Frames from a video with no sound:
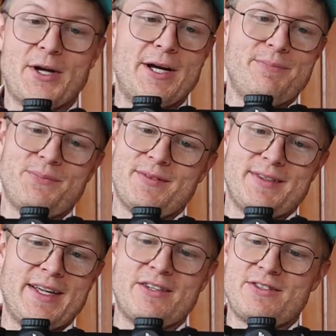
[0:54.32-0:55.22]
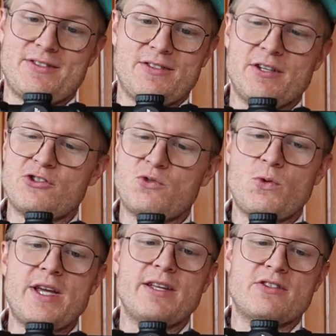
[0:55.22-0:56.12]
but it's a
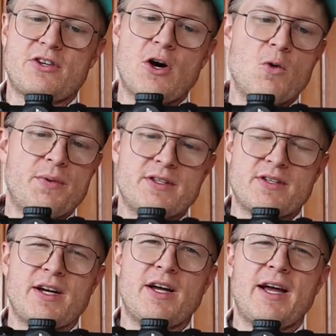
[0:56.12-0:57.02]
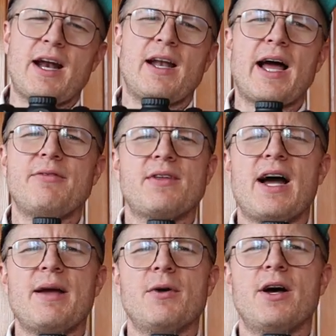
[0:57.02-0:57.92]
sweet scope. It's uh, got a
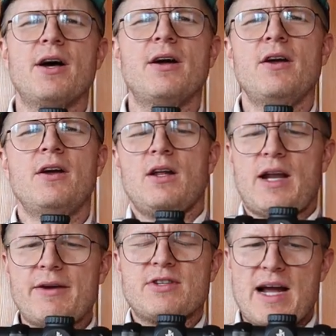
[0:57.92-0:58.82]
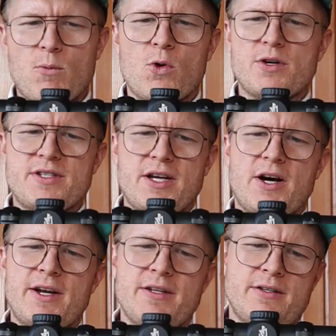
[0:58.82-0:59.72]
lifetime uh, lifetime warranty
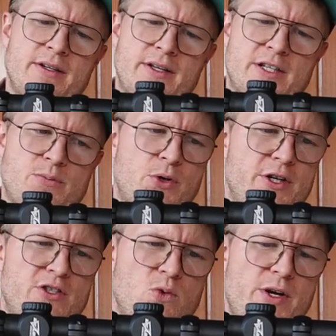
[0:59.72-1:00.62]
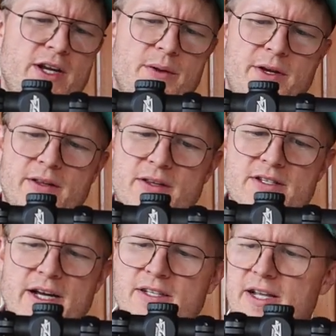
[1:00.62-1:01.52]
on it. It's pretty sweet. I mean,
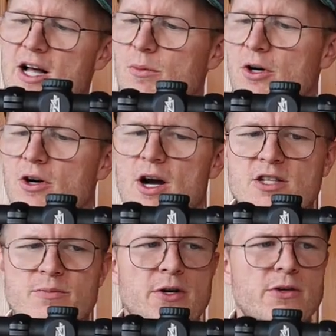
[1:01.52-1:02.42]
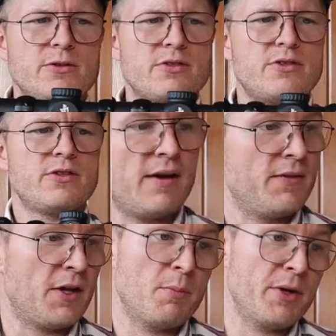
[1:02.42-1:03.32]
these Excalibur crossbows,
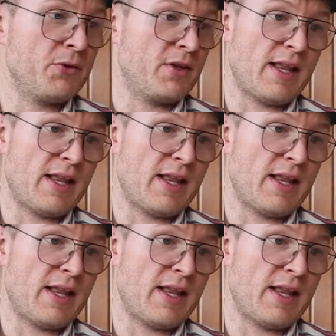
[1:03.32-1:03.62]
they're built to